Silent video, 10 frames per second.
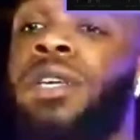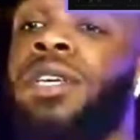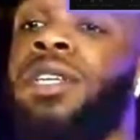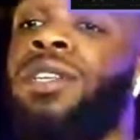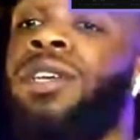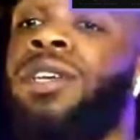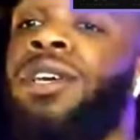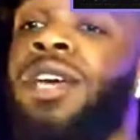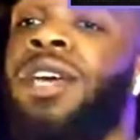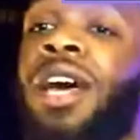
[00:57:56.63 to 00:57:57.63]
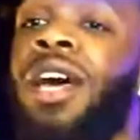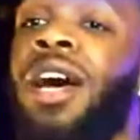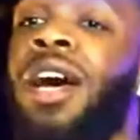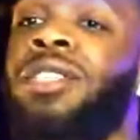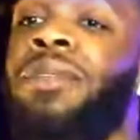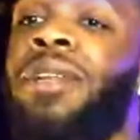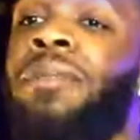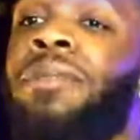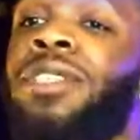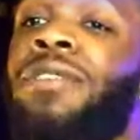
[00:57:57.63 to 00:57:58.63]
it's all good. This
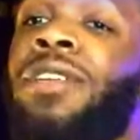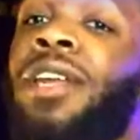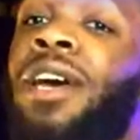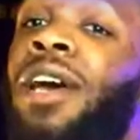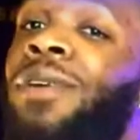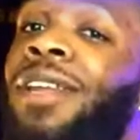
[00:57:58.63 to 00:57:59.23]
has been episode 79.